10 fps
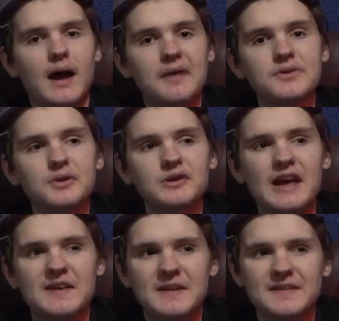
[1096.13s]
I still
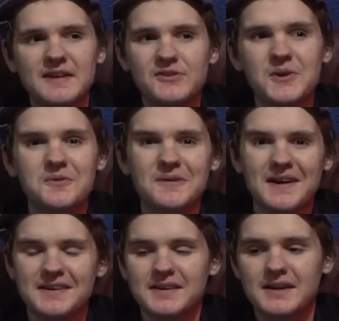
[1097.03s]
like it. It's good
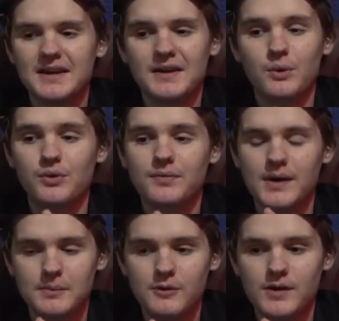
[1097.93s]
fun. It was a
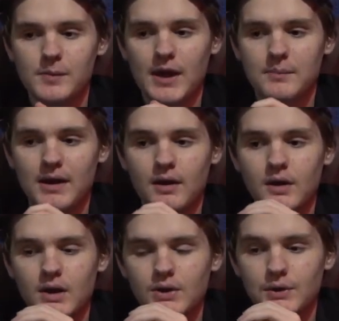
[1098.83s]
fun movie to make, but
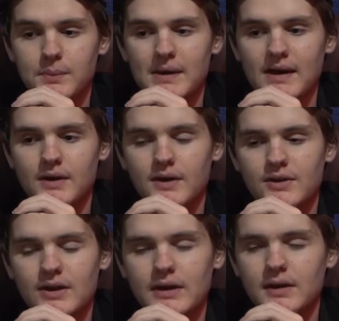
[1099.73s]
looking back on it,
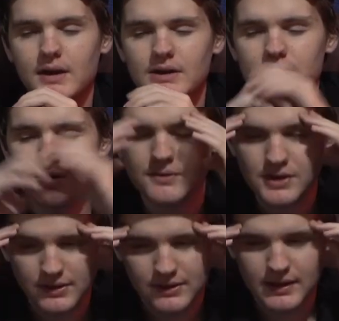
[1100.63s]
it's like, I should have
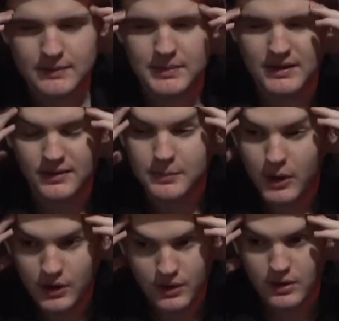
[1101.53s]
just, like, been
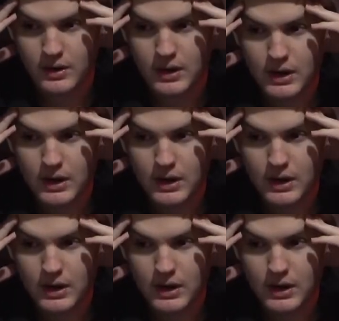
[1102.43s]
smarter.